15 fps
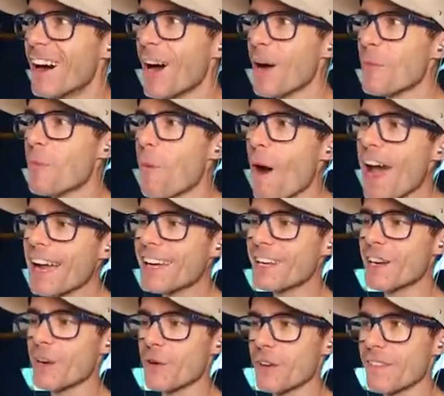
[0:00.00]
I'm
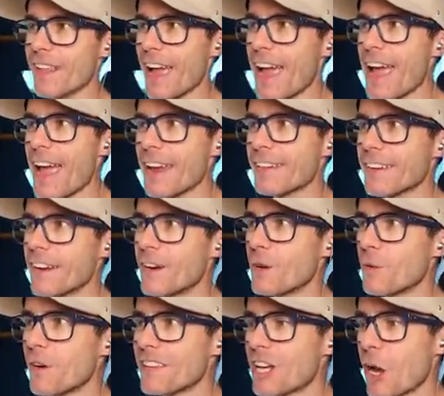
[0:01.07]
whacking her in the head
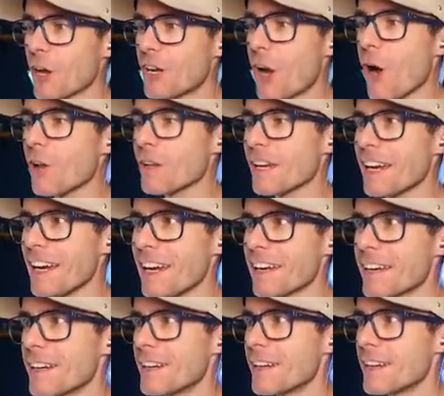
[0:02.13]
with her colleague.
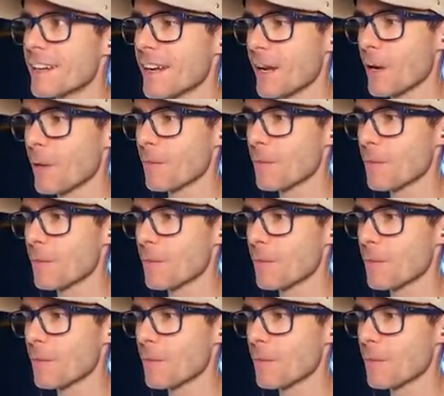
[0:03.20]
Yep,